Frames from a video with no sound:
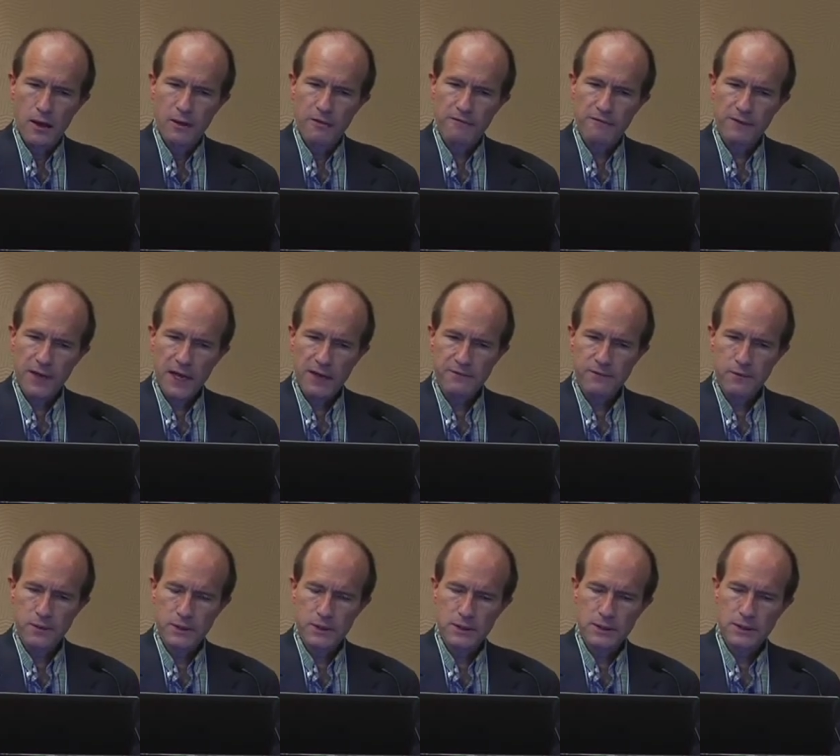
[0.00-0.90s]
Flat
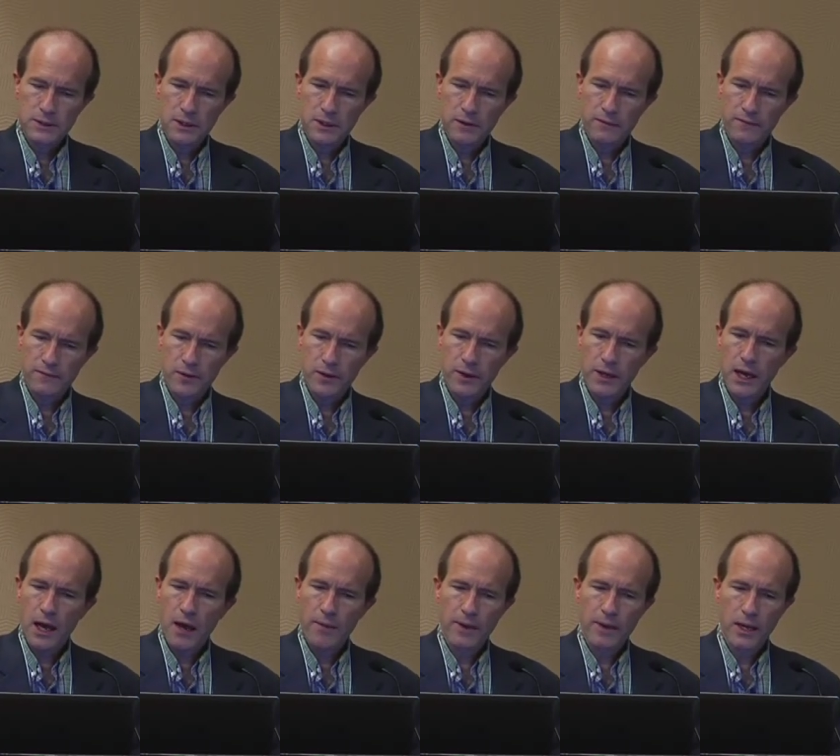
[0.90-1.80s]
foot is very
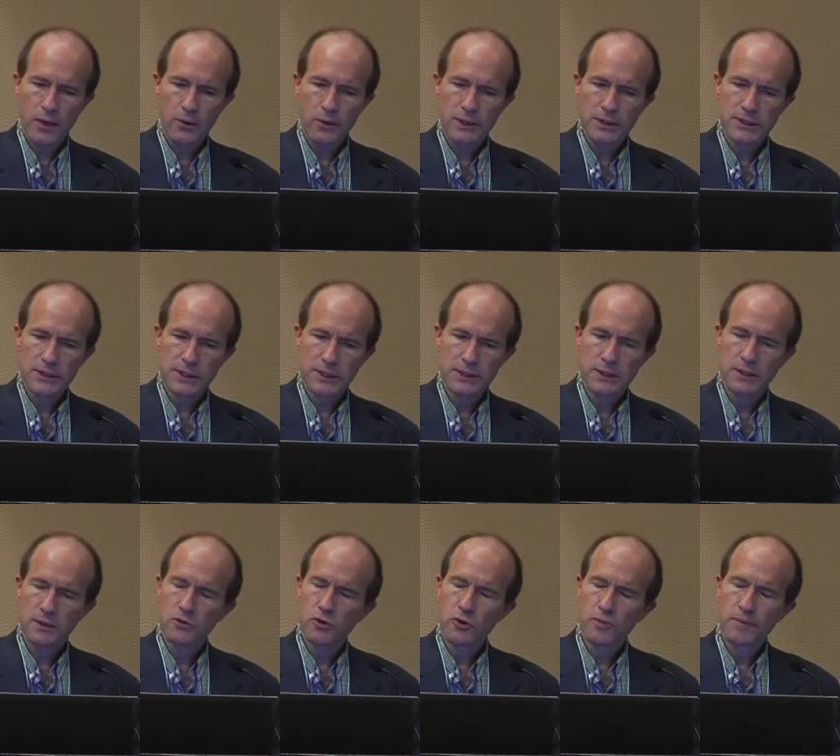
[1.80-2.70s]
common in Loeys-Dietz
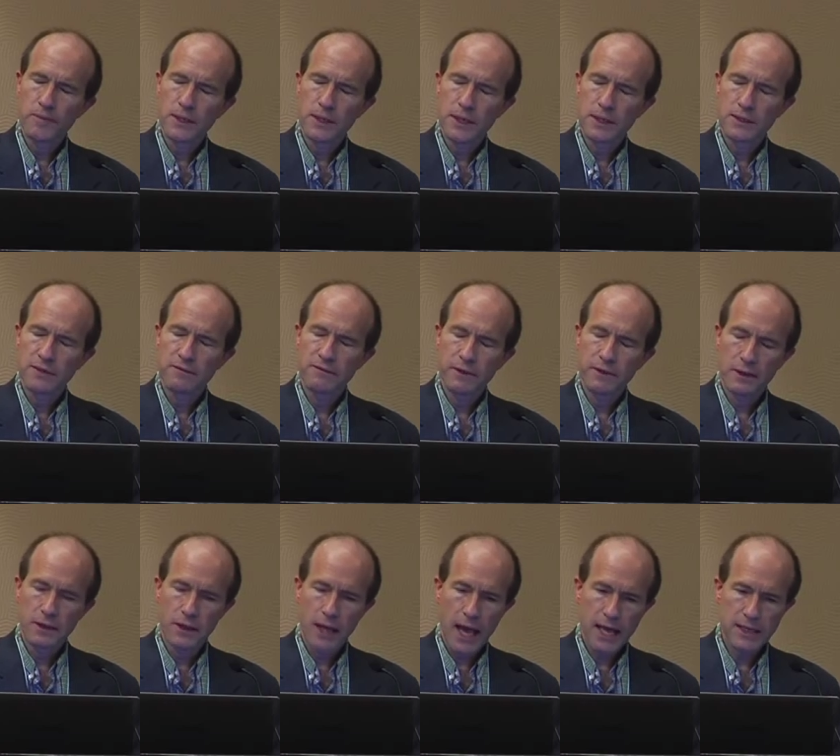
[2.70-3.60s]
syndrome because of the
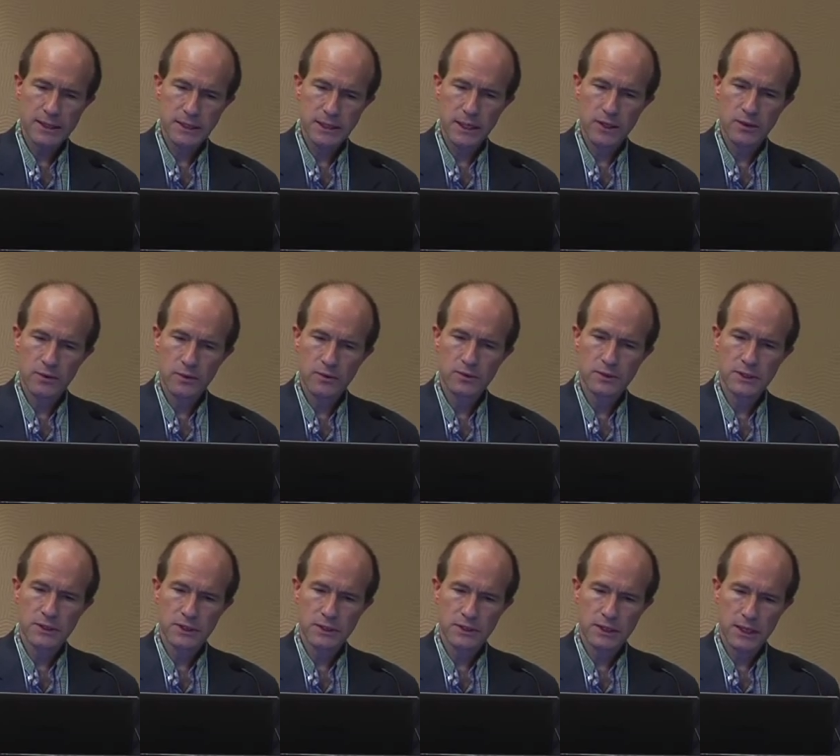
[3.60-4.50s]
laxity or
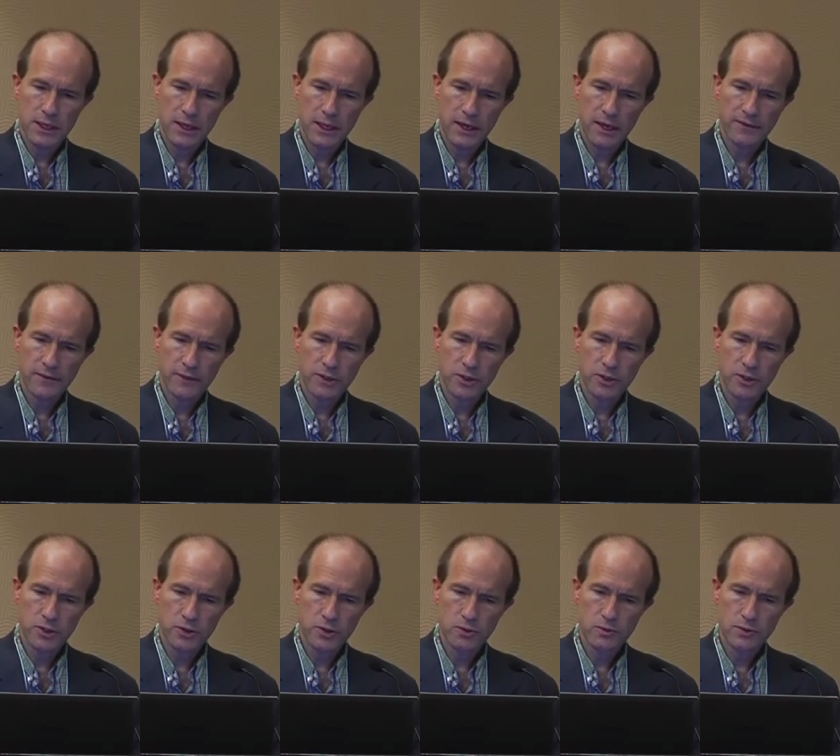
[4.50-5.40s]
looseness of the connective
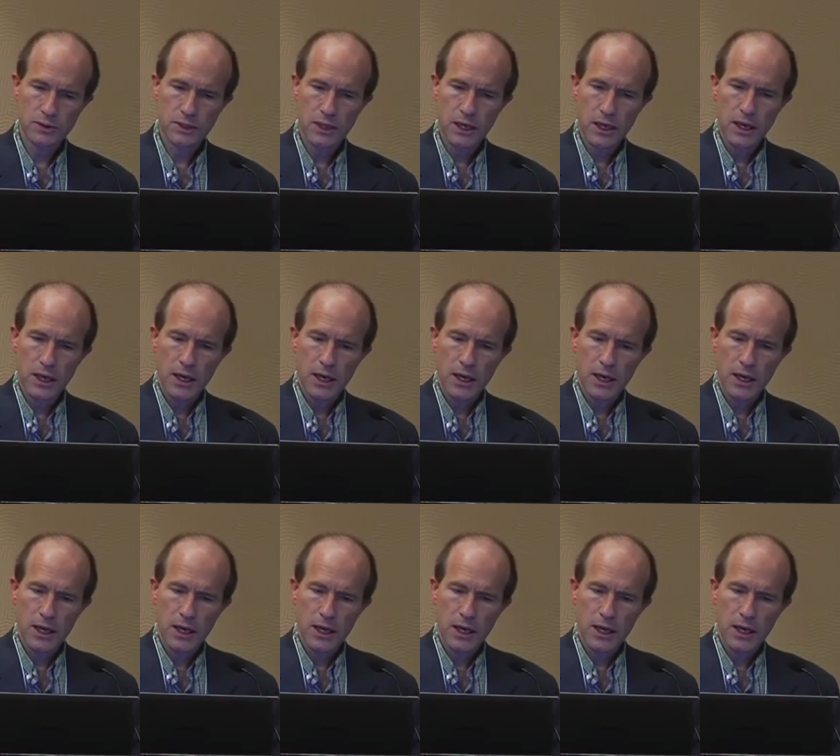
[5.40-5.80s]
tissues,